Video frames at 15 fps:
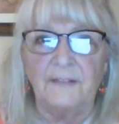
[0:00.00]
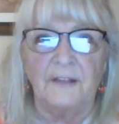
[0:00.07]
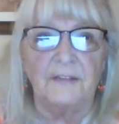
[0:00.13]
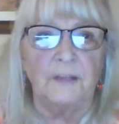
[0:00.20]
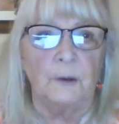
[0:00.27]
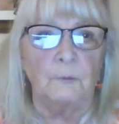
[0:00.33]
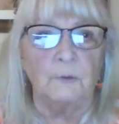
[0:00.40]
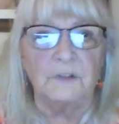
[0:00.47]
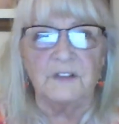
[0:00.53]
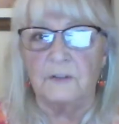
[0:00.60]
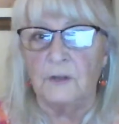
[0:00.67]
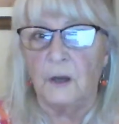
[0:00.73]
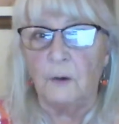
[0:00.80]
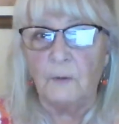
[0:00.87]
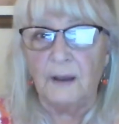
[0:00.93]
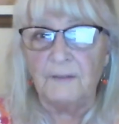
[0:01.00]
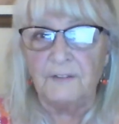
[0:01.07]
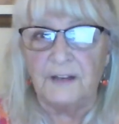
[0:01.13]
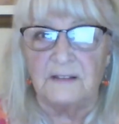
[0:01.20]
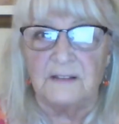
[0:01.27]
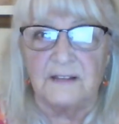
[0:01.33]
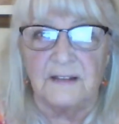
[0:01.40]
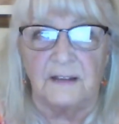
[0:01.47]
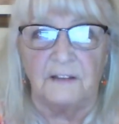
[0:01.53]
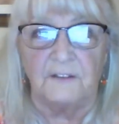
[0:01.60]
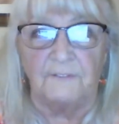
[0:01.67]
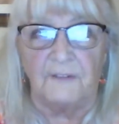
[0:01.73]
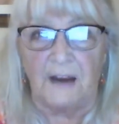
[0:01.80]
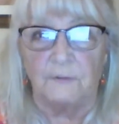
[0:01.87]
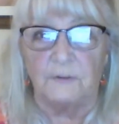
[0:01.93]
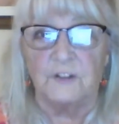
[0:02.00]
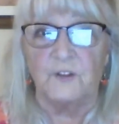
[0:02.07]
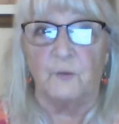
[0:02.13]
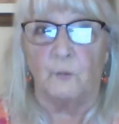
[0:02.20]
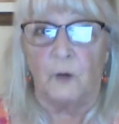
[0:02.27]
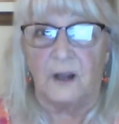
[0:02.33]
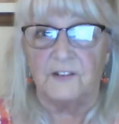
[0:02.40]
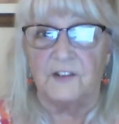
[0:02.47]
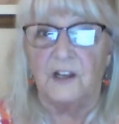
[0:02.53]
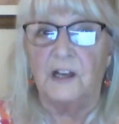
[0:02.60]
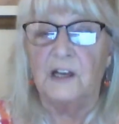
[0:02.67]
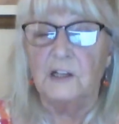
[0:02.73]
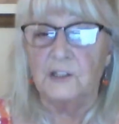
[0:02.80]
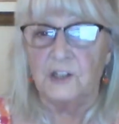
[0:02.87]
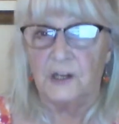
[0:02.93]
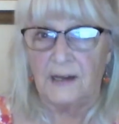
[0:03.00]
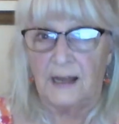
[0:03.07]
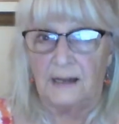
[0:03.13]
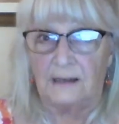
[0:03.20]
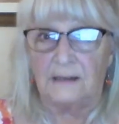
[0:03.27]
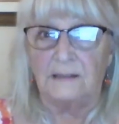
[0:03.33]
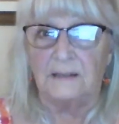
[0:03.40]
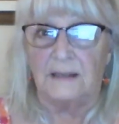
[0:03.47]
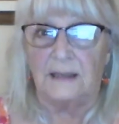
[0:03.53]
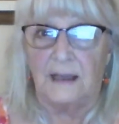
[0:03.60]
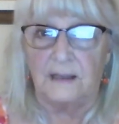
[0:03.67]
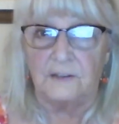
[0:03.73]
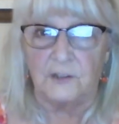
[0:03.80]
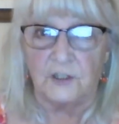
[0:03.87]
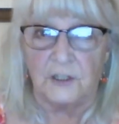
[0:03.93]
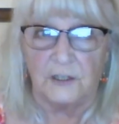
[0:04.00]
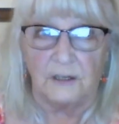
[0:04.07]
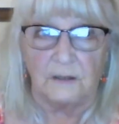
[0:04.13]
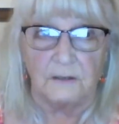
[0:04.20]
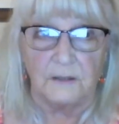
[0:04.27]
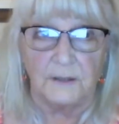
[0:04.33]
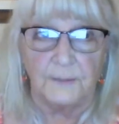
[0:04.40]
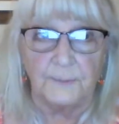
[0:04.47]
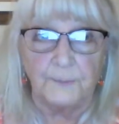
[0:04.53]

there was no evidence that the virus was genetically engineered.